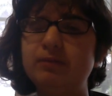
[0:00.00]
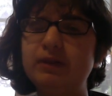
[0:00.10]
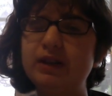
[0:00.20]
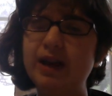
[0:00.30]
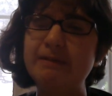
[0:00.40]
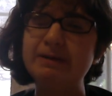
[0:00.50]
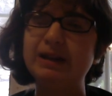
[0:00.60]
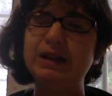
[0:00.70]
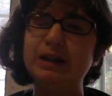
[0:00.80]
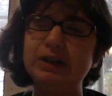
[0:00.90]
This
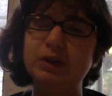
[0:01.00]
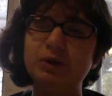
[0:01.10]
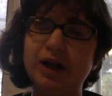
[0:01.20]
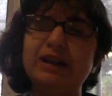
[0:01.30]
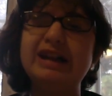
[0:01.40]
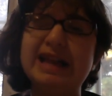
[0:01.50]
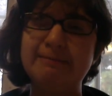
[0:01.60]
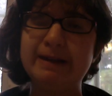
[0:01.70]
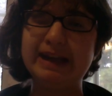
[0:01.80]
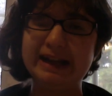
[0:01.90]
happens directly in
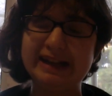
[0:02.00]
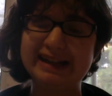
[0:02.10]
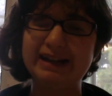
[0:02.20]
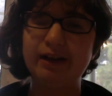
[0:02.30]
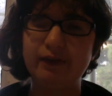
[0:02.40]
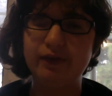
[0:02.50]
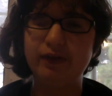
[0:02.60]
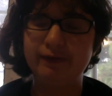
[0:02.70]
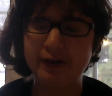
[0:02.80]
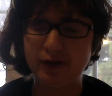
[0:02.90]
the beginning of
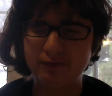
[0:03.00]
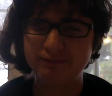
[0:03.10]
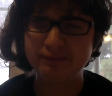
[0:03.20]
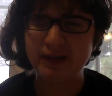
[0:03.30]
the film,